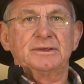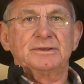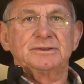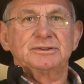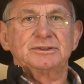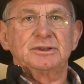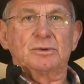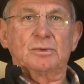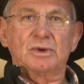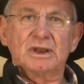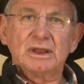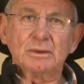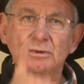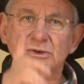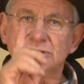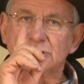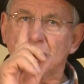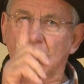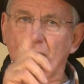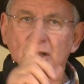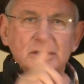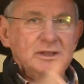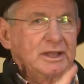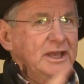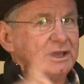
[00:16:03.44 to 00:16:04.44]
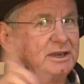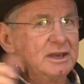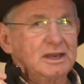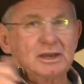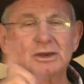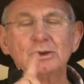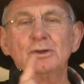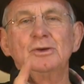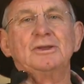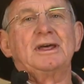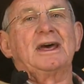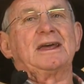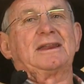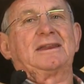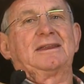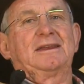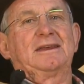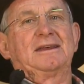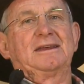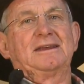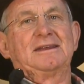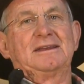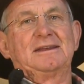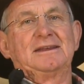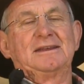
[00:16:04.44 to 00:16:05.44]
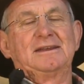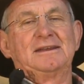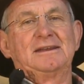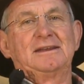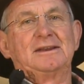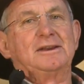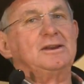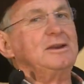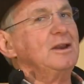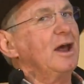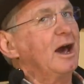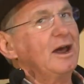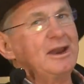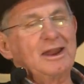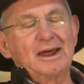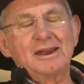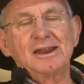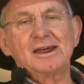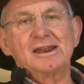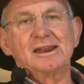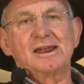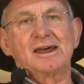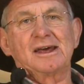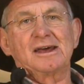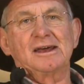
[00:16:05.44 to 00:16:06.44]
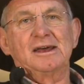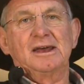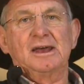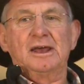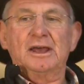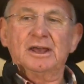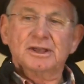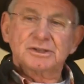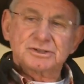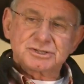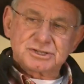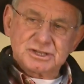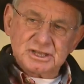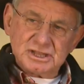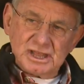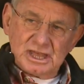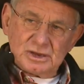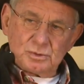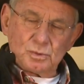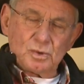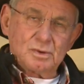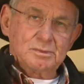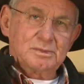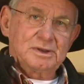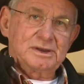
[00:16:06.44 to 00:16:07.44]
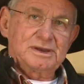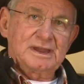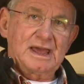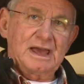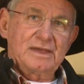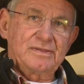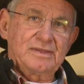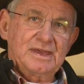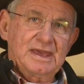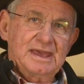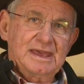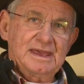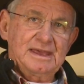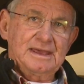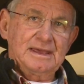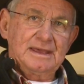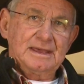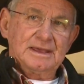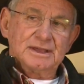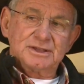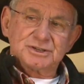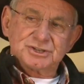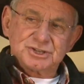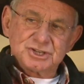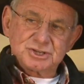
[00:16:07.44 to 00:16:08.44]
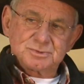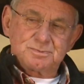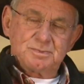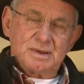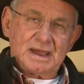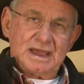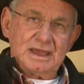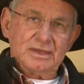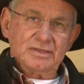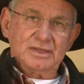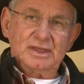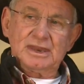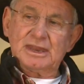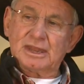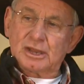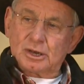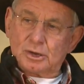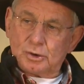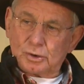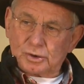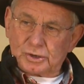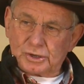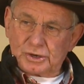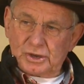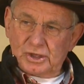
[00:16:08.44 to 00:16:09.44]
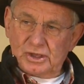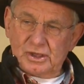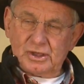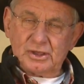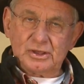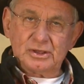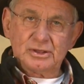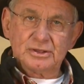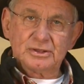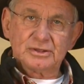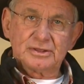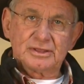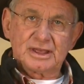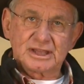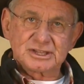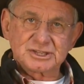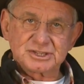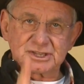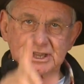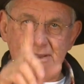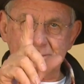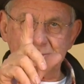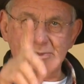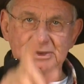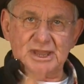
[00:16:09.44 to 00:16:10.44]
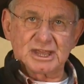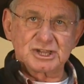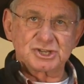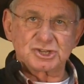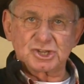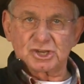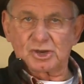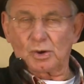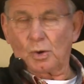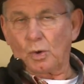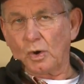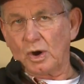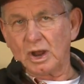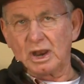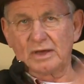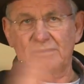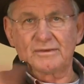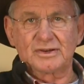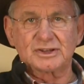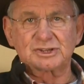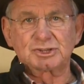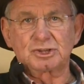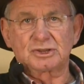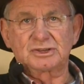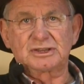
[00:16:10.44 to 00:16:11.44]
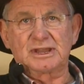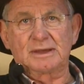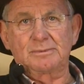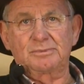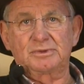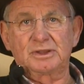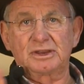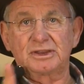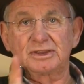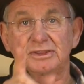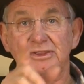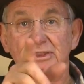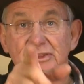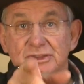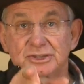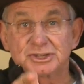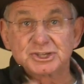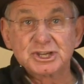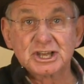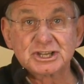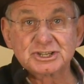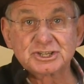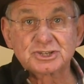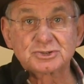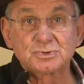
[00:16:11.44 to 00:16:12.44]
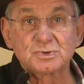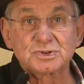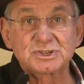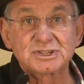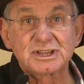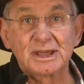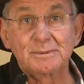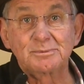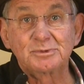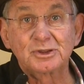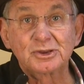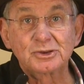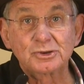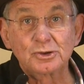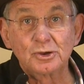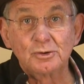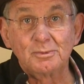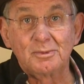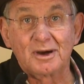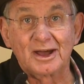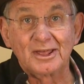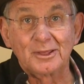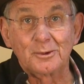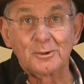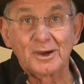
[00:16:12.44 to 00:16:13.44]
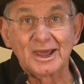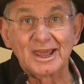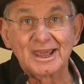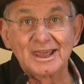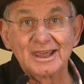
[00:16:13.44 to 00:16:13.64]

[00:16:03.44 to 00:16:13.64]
See, when he was older, he didn't do that. No. See that woman down there? She's bathing, he'd look at her. That's temptation. All of us are tempted. Jesus was tempted too, by the way.